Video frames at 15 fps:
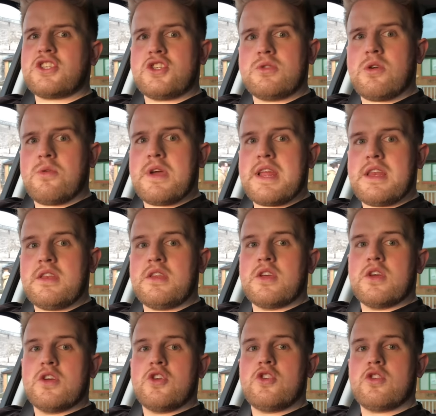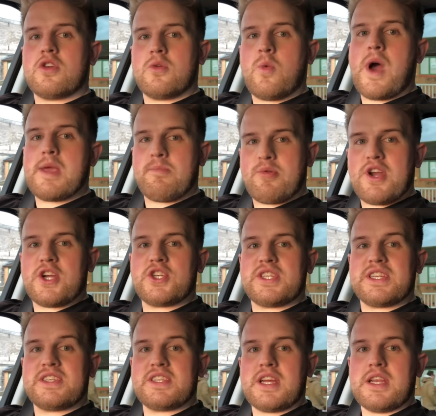Yes, you go in. You're a white British
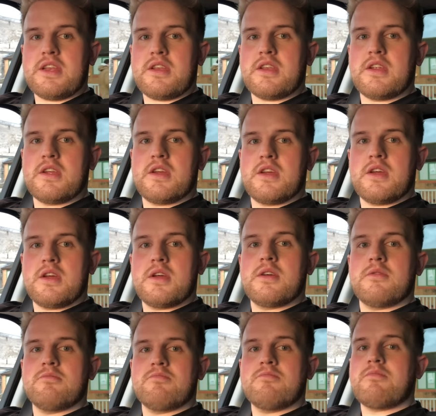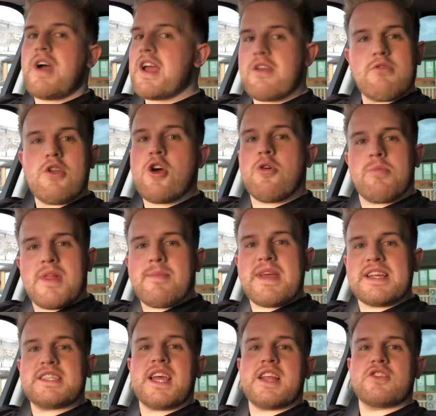citizen. I don't know, but that
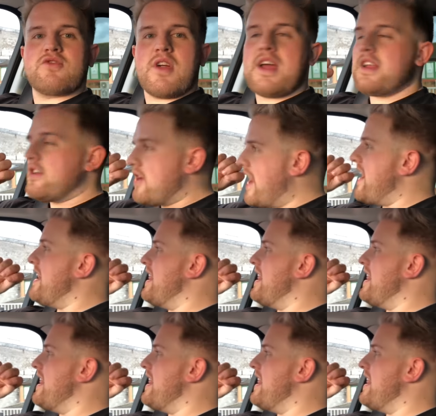makes sense, right? Get